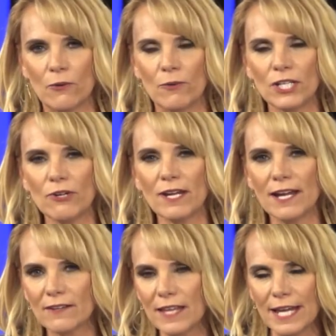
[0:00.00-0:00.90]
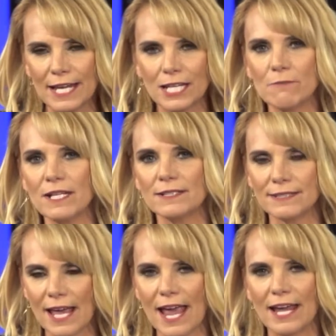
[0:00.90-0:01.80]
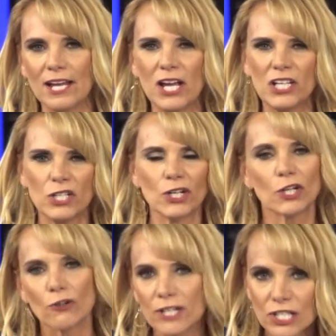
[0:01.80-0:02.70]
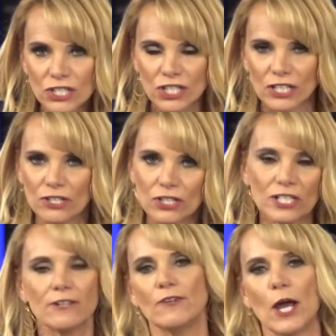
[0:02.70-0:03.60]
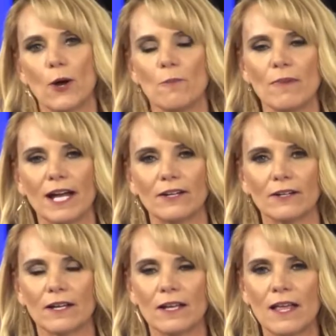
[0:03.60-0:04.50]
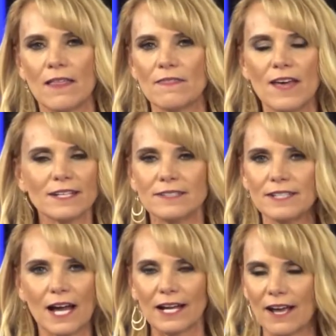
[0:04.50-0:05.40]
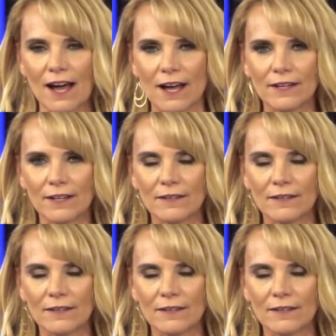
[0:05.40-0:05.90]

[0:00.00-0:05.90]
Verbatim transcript: When you hear the enemy say, You're a Christian, you should have known better, that's not God.